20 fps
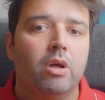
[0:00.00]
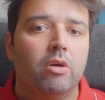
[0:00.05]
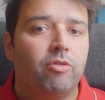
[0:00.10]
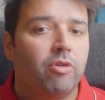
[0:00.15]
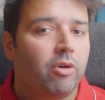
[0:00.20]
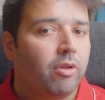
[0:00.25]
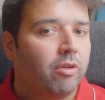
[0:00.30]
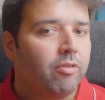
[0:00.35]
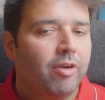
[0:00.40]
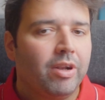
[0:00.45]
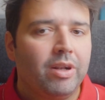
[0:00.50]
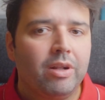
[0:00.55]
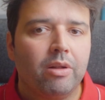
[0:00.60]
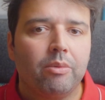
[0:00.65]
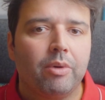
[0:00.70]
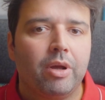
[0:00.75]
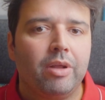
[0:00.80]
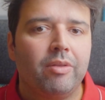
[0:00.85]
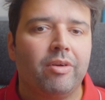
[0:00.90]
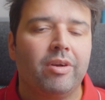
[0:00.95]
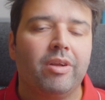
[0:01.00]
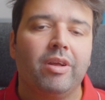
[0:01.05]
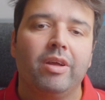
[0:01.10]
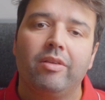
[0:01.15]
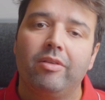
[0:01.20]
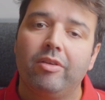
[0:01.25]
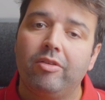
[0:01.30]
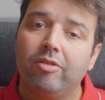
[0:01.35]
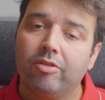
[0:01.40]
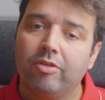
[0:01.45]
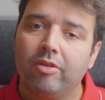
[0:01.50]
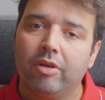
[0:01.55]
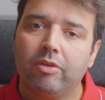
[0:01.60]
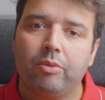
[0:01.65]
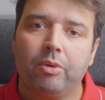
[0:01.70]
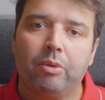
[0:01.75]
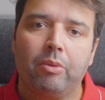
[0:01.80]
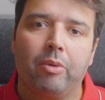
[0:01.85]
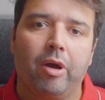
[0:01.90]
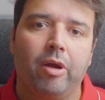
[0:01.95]
For the final render, this is not
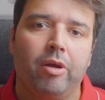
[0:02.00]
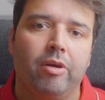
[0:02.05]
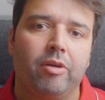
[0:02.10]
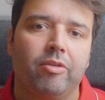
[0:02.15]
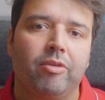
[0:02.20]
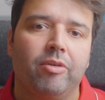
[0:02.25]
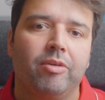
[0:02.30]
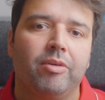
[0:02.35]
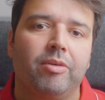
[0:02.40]
required.